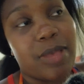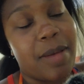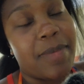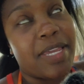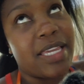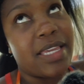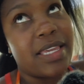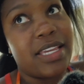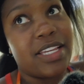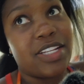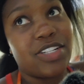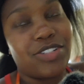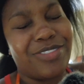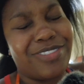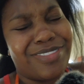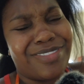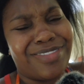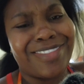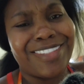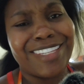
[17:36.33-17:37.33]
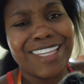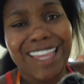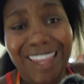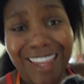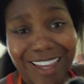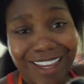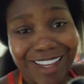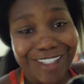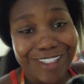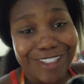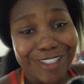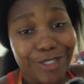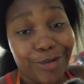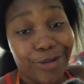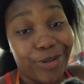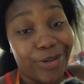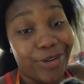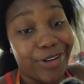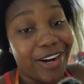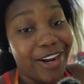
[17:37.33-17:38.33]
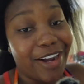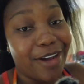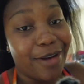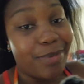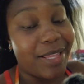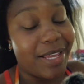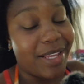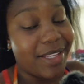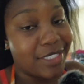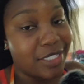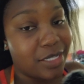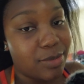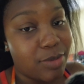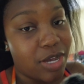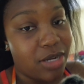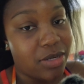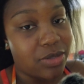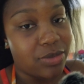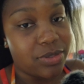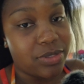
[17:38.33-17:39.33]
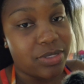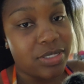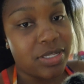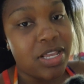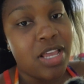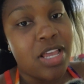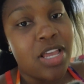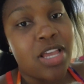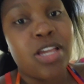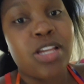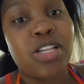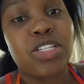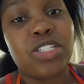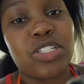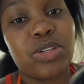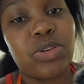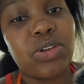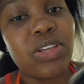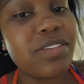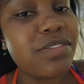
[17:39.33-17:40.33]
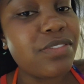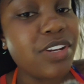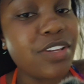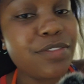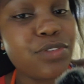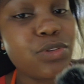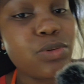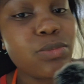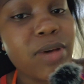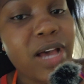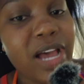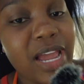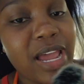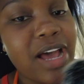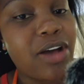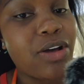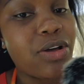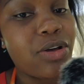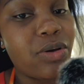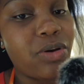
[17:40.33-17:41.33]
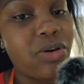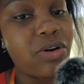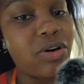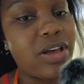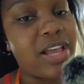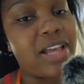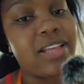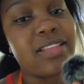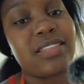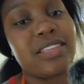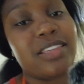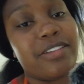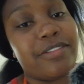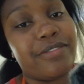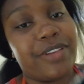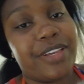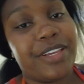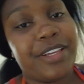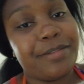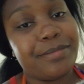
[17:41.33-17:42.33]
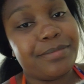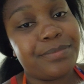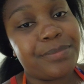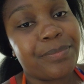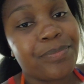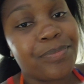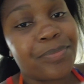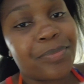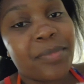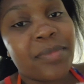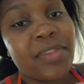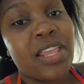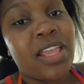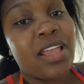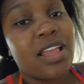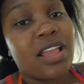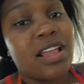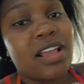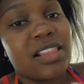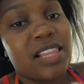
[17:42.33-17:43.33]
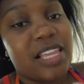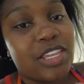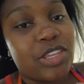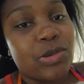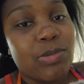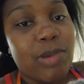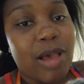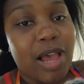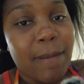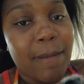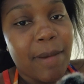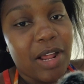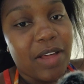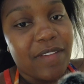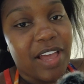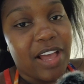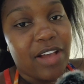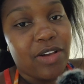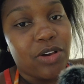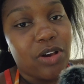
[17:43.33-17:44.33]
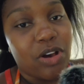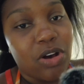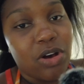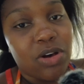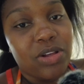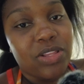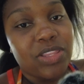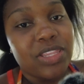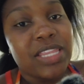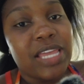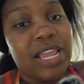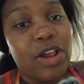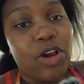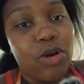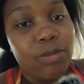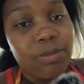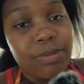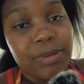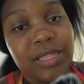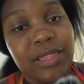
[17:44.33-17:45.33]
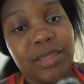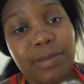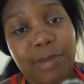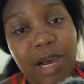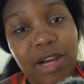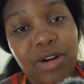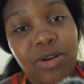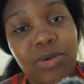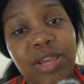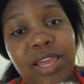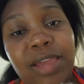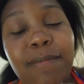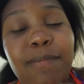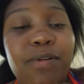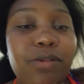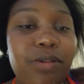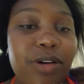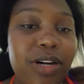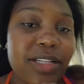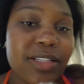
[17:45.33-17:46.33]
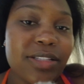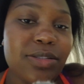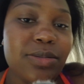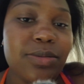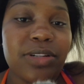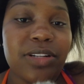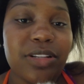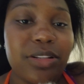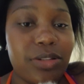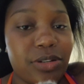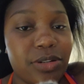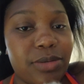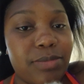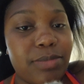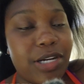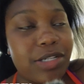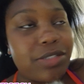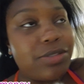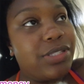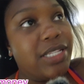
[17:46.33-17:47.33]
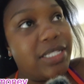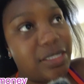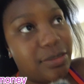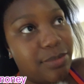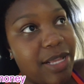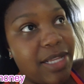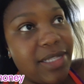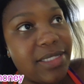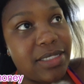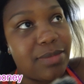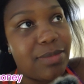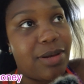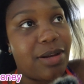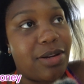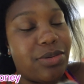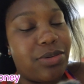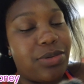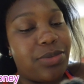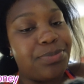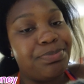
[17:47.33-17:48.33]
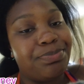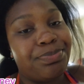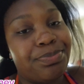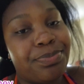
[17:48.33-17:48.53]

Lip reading: I mean cans or plastic bottles. So even if you buy alcohol at the event, like you buy a bottle of alcohol, they open the bottle and pour it into another bottle that's a plastic bottle.